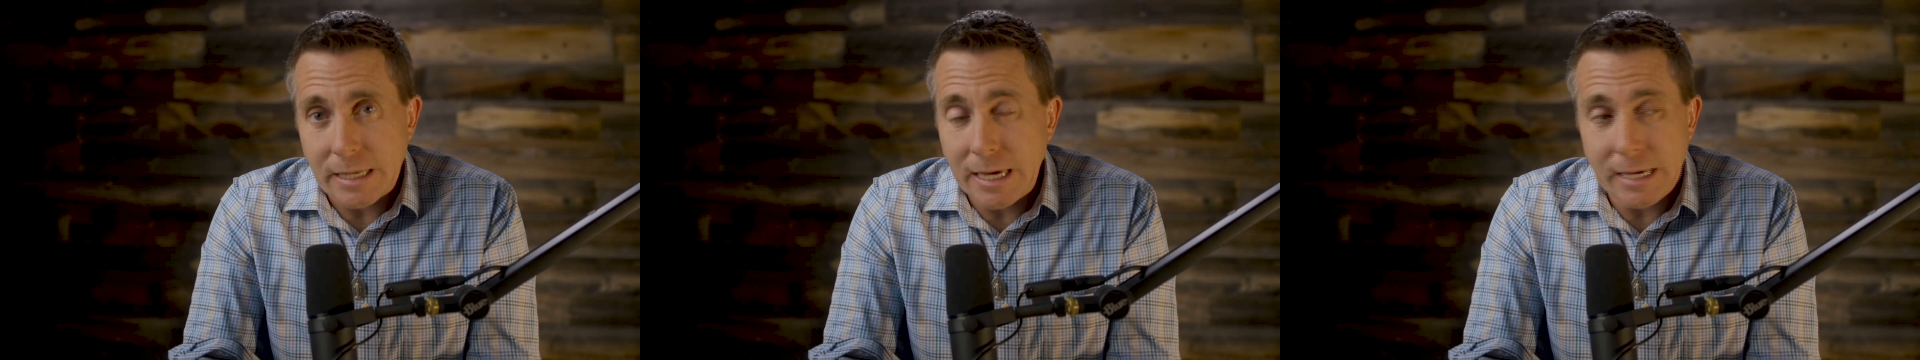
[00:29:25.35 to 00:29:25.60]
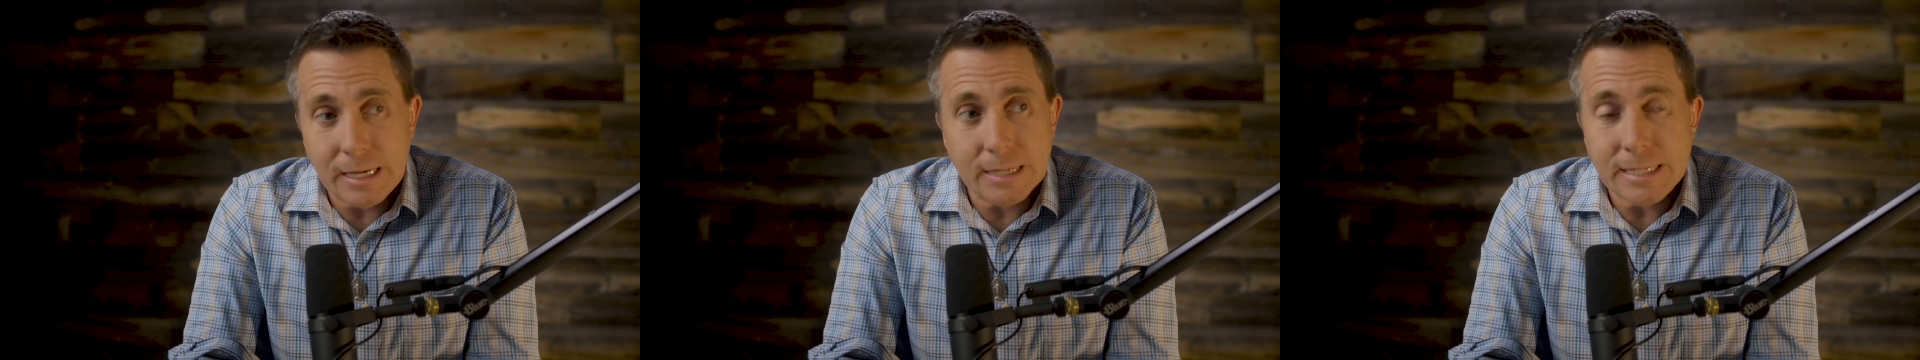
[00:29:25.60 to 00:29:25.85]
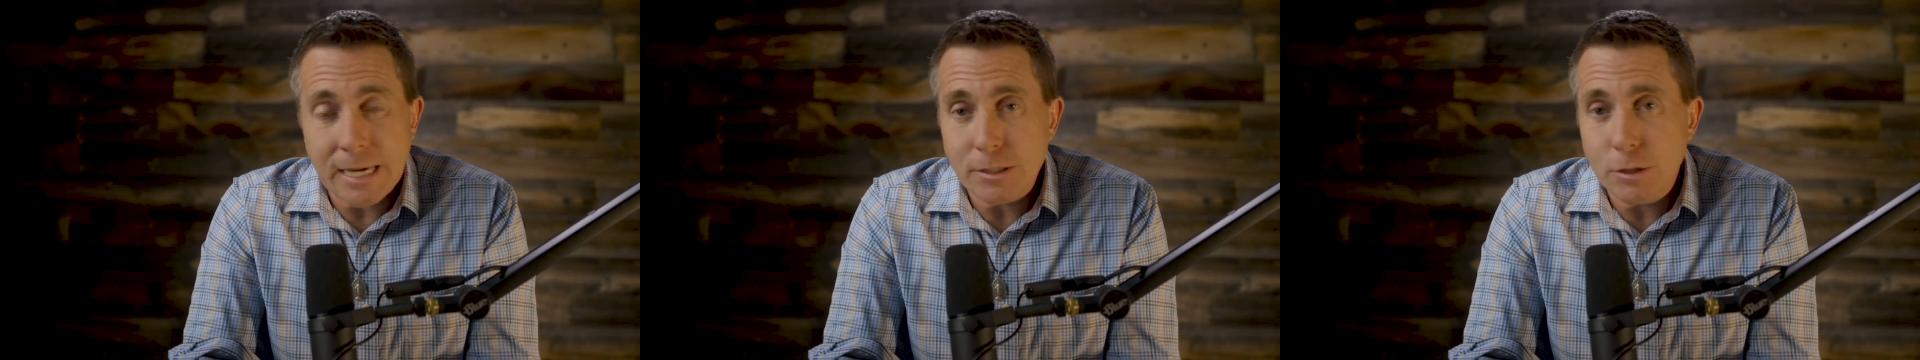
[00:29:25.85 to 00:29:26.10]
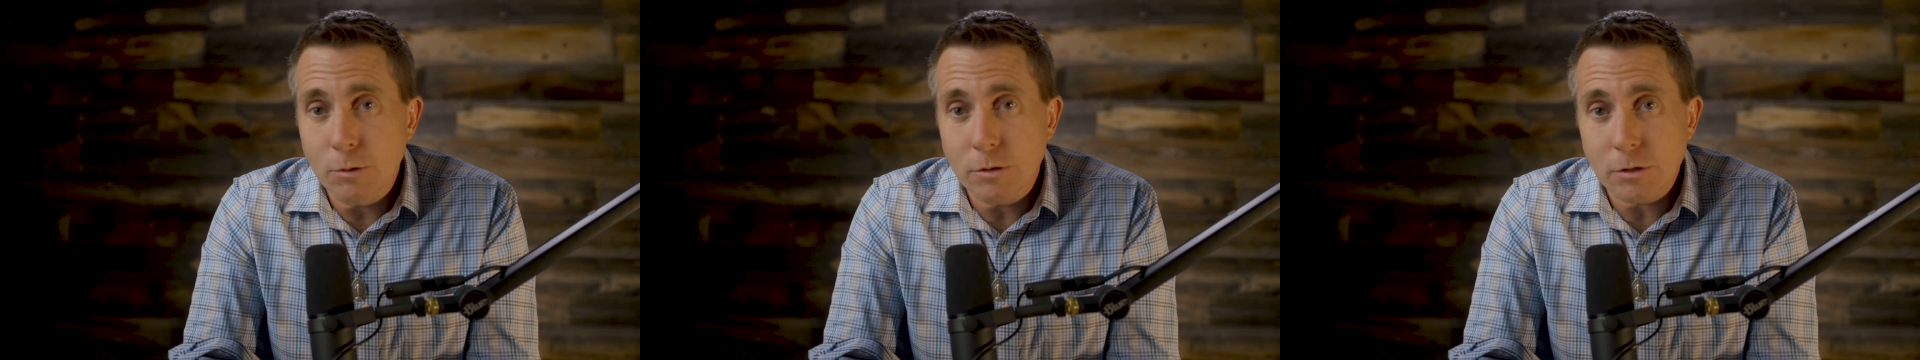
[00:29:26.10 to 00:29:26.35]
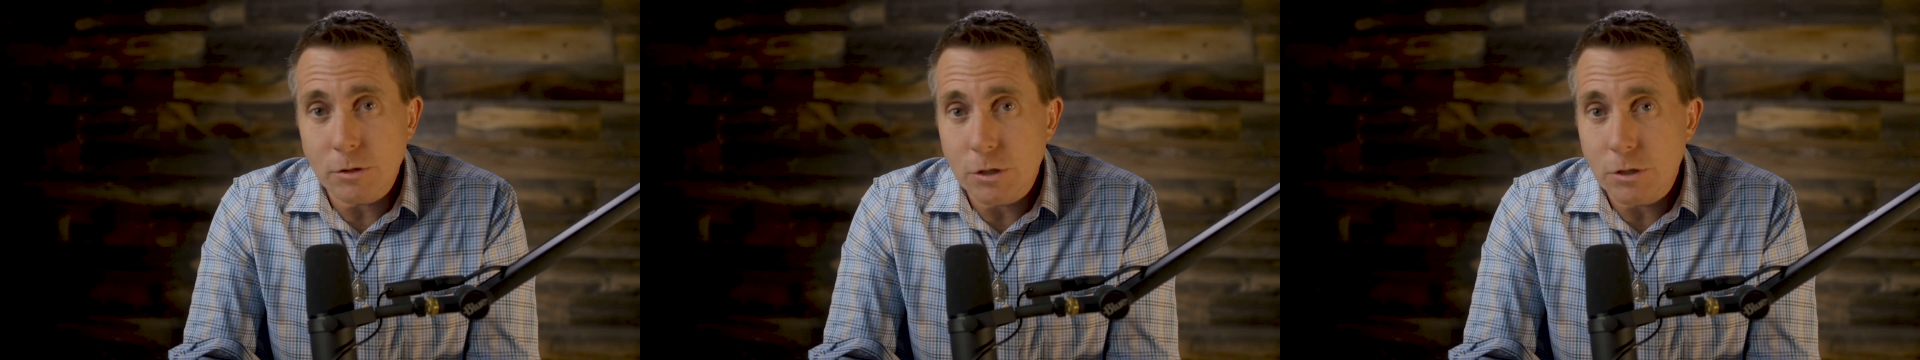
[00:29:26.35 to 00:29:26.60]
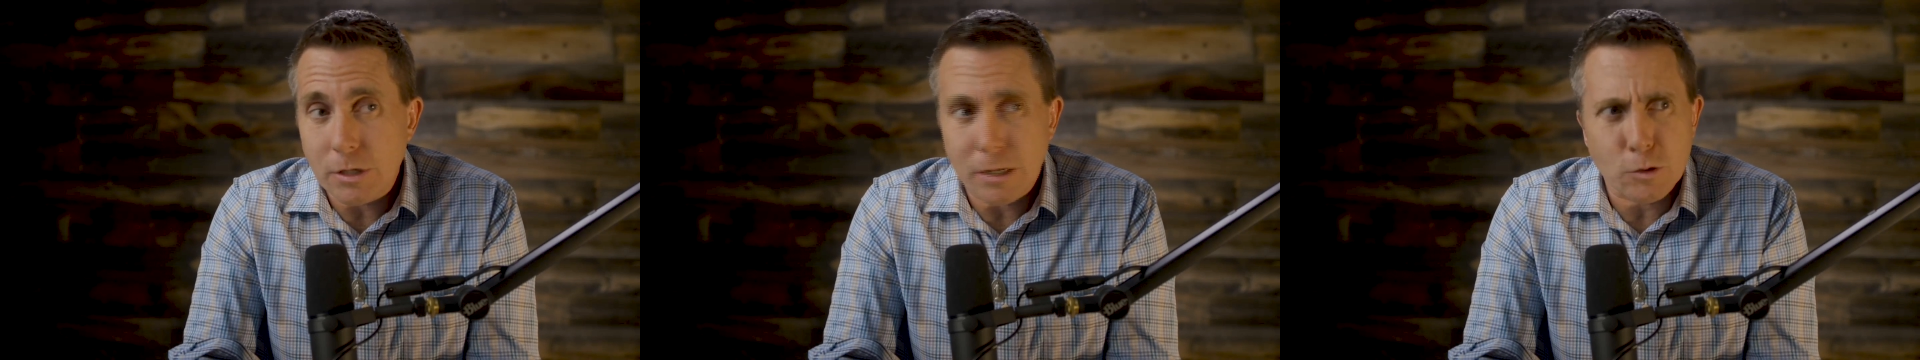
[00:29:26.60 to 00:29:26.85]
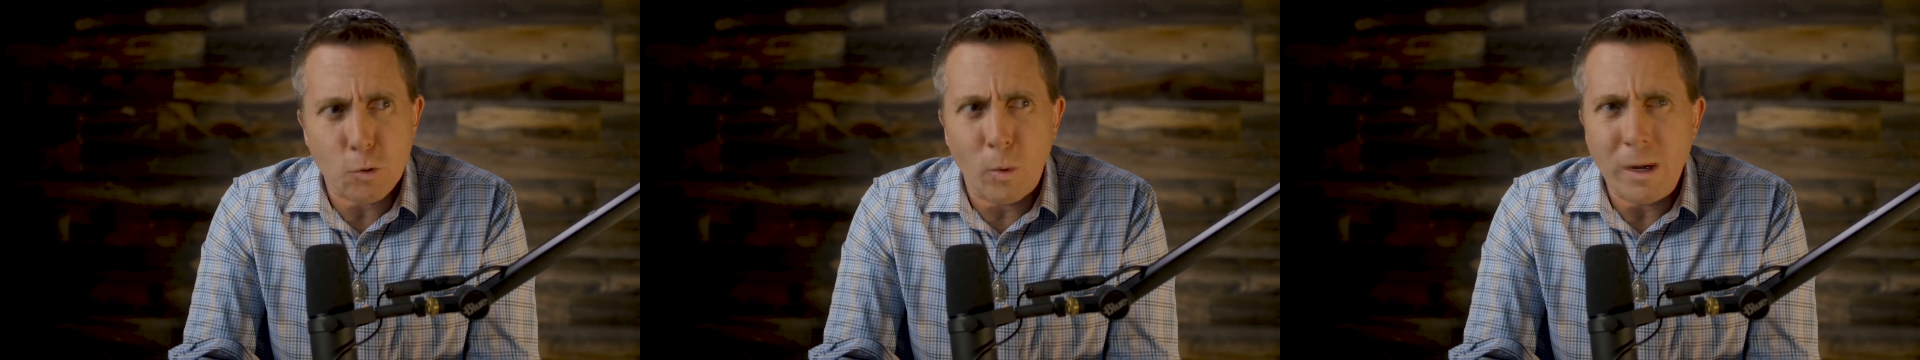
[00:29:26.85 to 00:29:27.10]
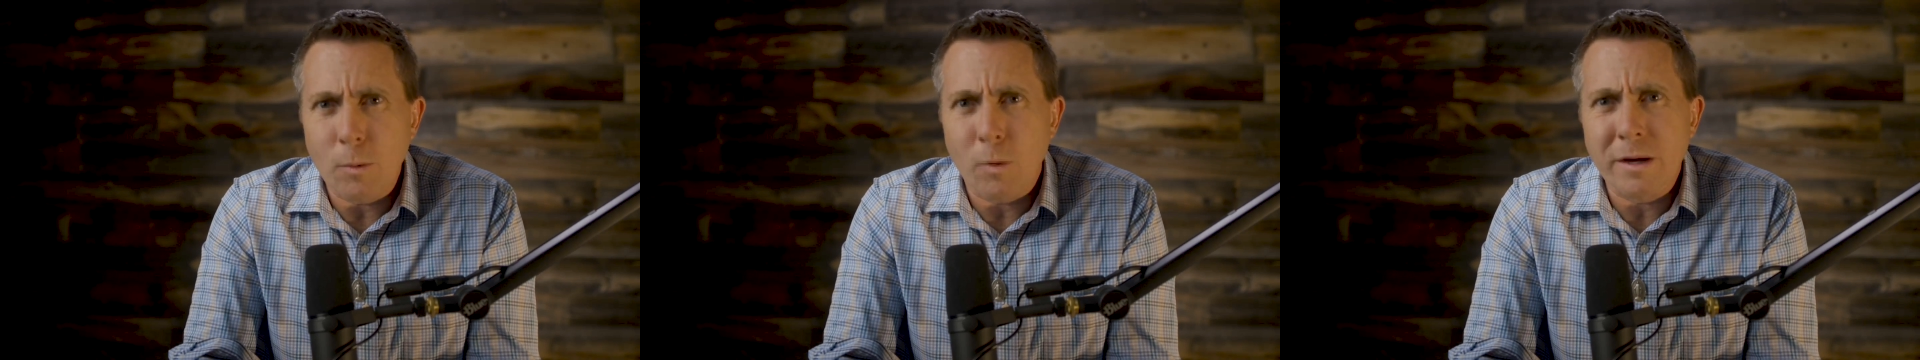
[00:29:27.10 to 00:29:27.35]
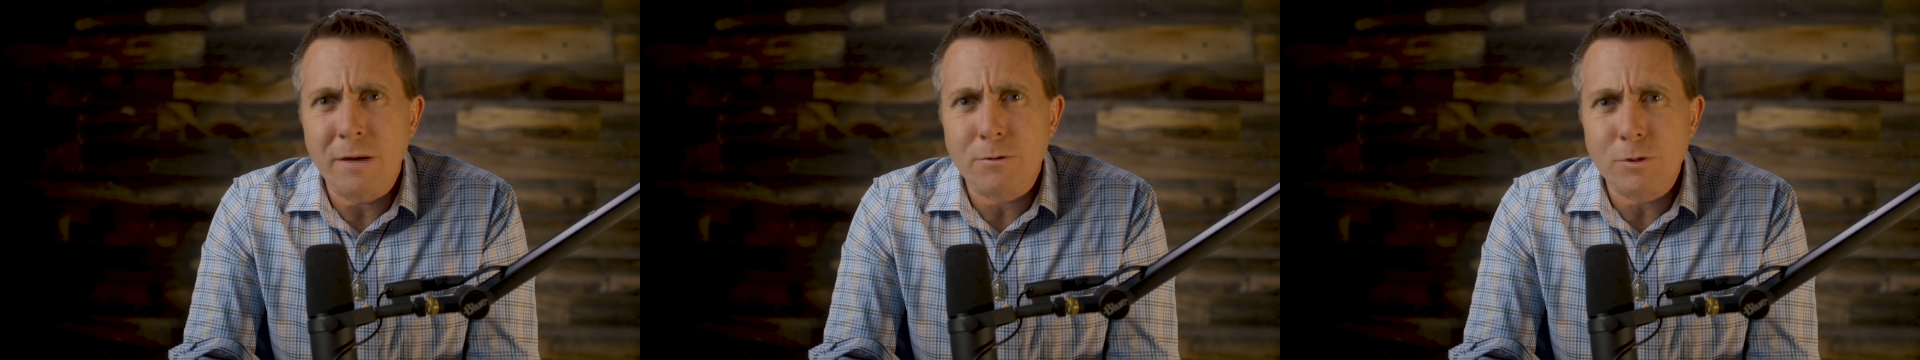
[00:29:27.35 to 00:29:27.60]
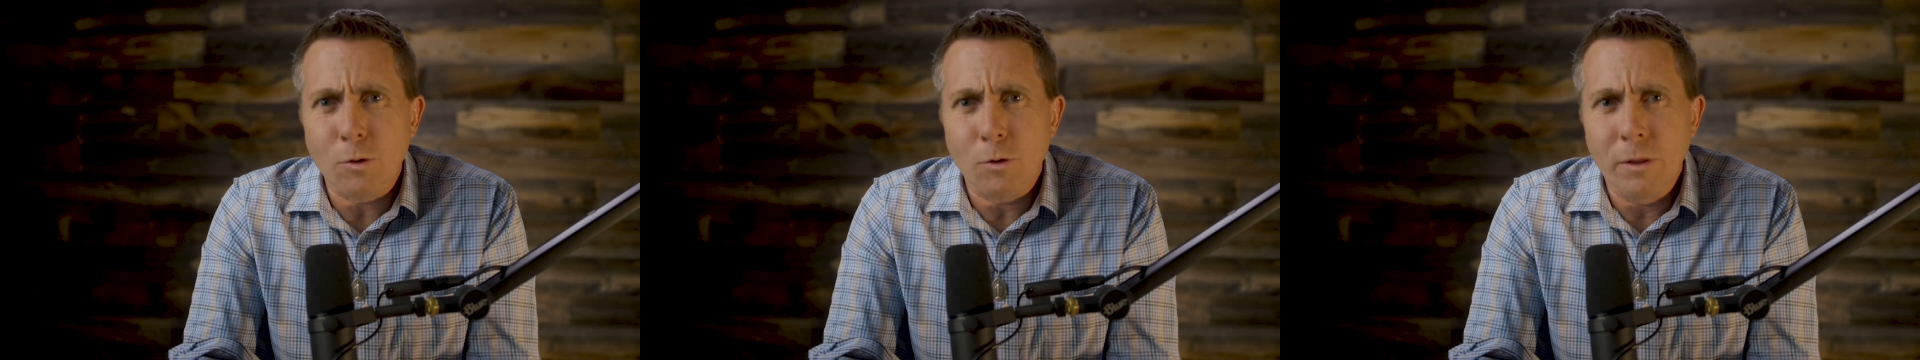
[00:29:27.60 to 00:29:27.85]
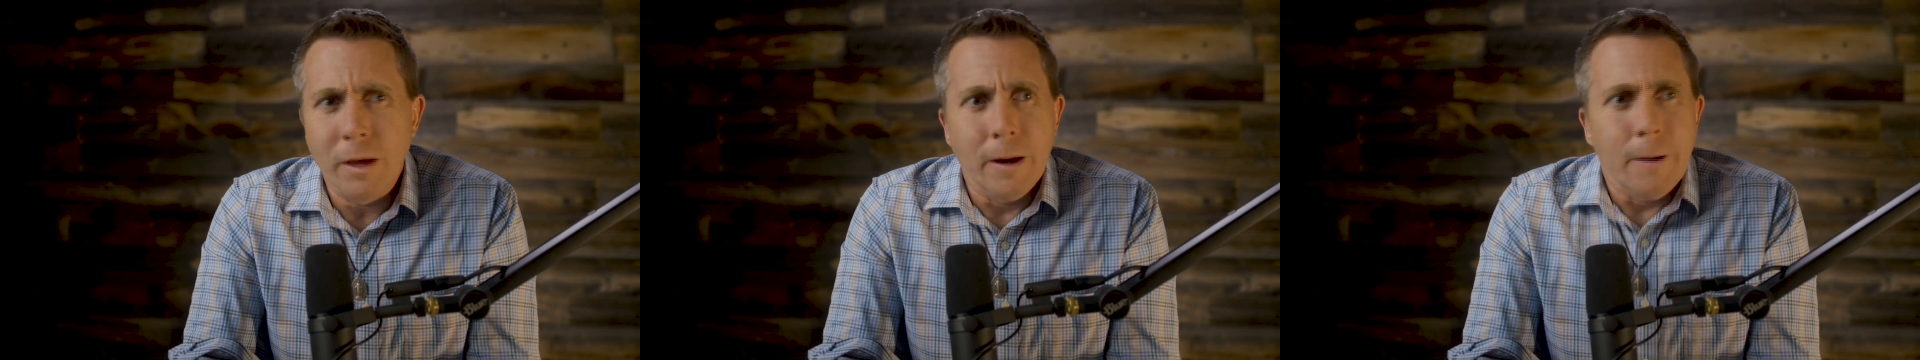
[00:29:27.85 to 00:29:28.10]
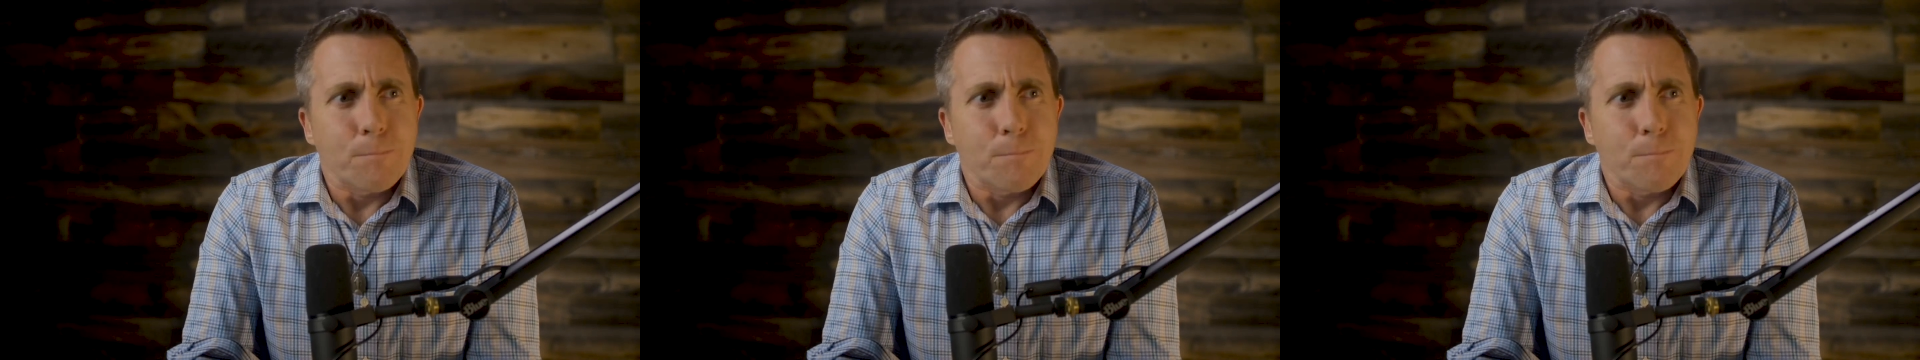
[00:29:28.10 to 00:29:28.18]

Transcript: can't get a tattoo till she's like 21 years old,